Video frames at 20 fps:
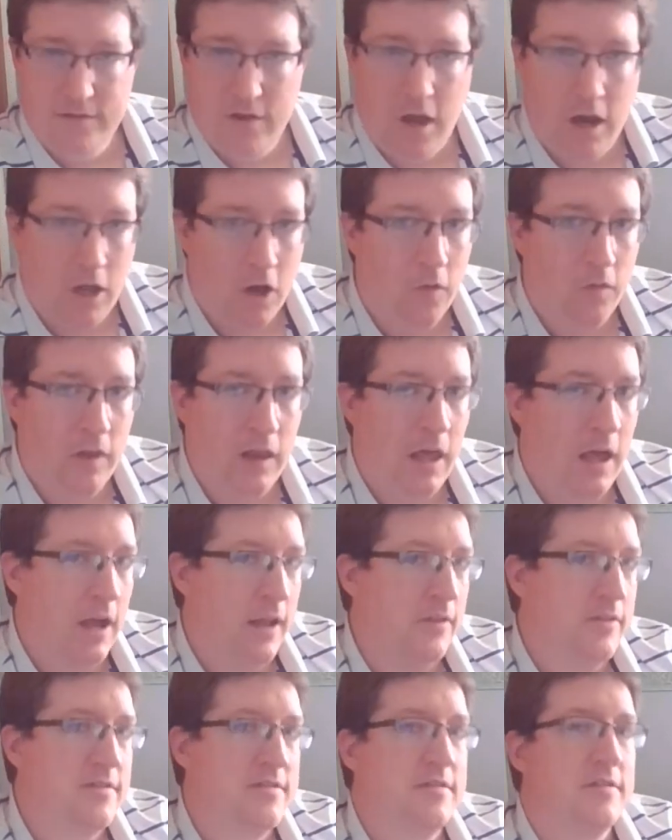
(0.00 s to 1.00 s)
turning on the
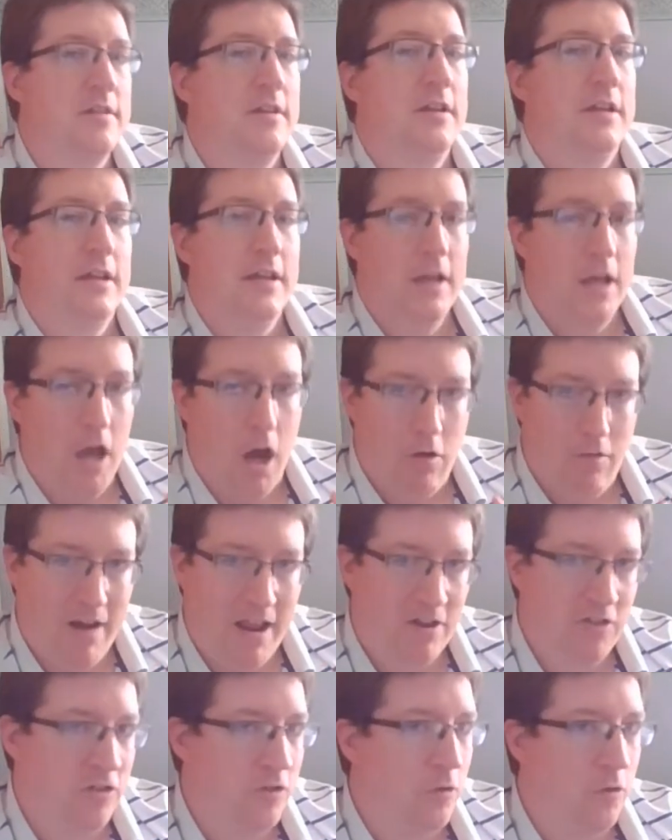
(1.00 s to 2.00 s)
lights,
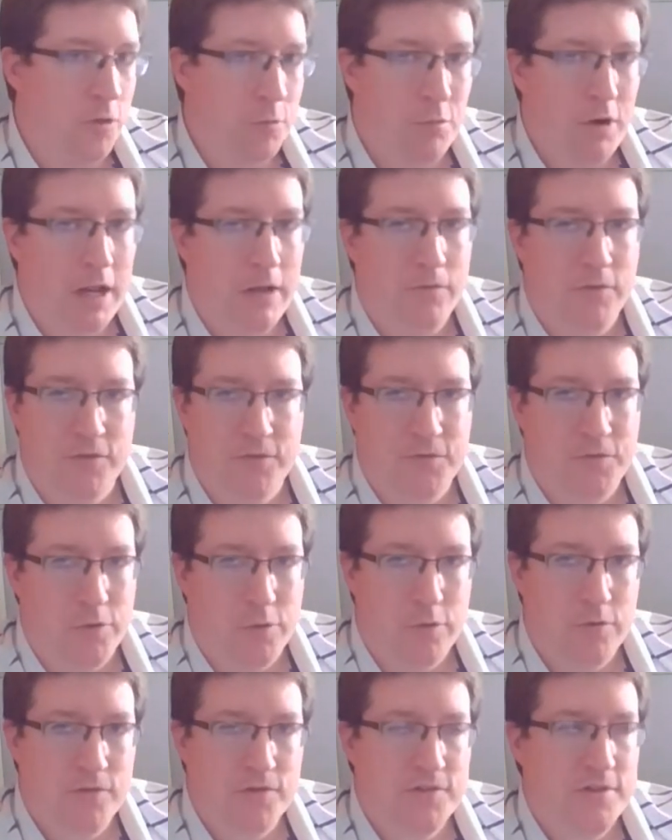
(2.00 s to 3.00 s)
arranging all the breakfast
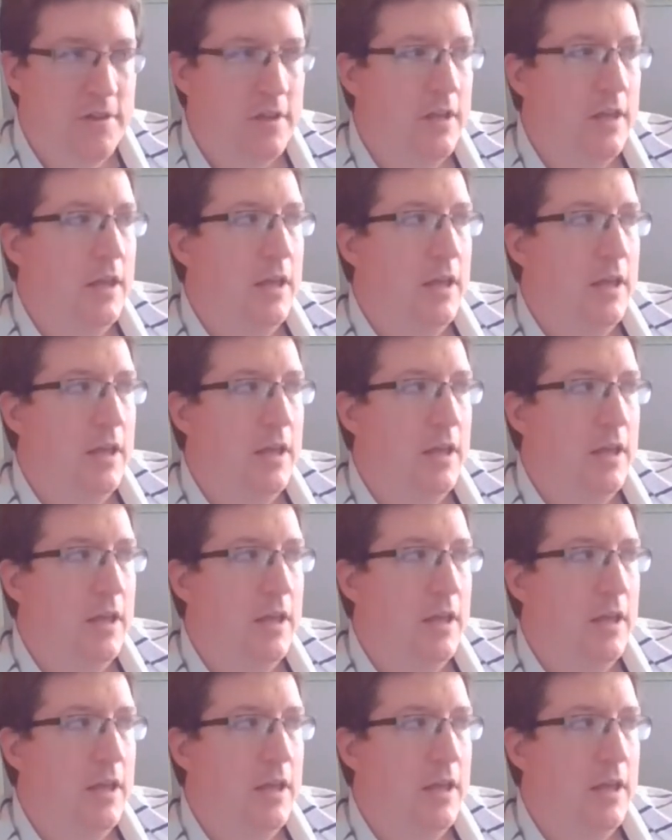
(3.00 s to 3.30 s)
foods,